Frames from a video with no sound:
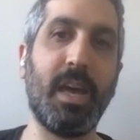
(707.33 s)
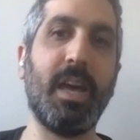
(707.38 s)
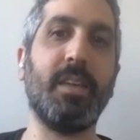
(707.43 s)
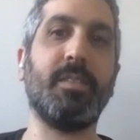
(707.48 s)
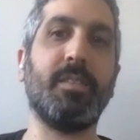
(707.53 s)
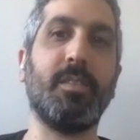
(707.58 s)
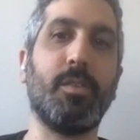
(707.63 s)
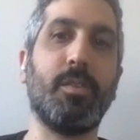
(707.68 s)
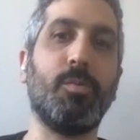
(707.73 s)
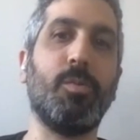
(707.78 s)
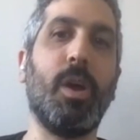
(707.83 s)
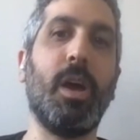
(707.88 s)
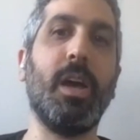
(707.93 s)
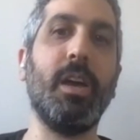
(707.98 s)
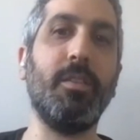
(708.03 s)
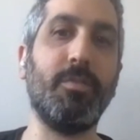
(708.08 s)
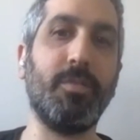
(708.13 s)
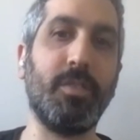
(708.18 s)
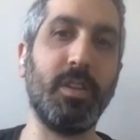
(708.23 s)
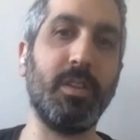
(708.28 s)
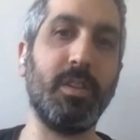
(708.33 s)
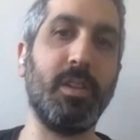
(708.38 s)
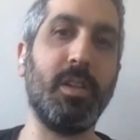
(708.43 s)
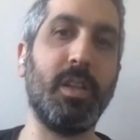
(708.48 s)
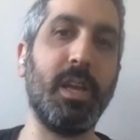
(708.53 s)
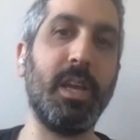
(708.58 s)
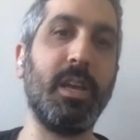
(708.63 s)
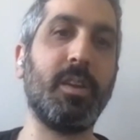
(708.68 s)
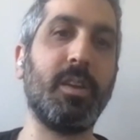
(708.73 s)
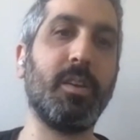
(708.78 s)
as it arrived in the
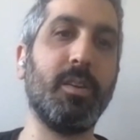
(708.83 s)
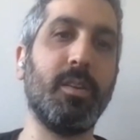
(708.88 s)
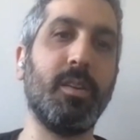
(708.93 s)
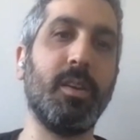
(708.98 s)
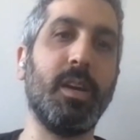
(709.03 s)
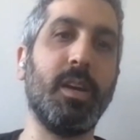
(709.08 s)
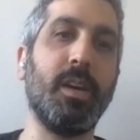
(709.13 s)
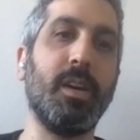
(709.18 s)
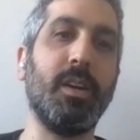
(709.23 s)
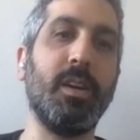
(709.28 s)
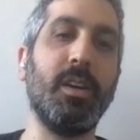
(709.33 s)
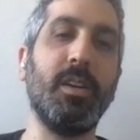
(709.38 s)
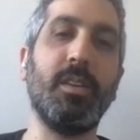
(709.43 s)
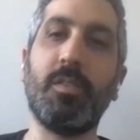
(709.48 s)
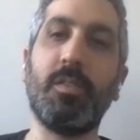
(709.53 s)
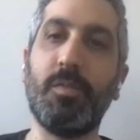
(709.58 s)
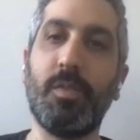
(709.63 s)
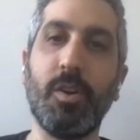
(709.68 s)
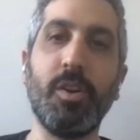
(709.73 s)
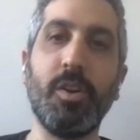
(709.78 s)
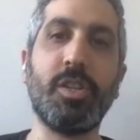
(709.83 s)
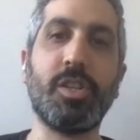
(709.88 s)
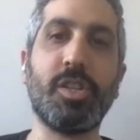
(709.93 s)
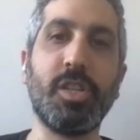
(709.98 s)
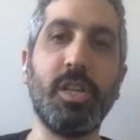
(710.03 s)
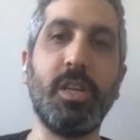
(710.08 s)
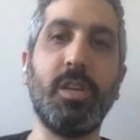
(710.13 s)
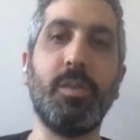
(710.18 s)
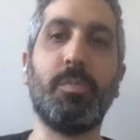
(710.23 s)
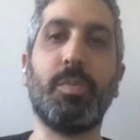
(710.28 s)
lake. It's very
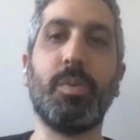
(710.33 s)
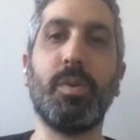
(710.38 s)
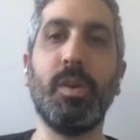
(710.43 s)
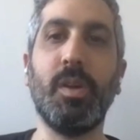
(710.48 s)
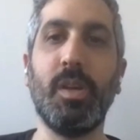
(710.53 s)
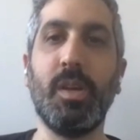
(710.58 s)
cheap,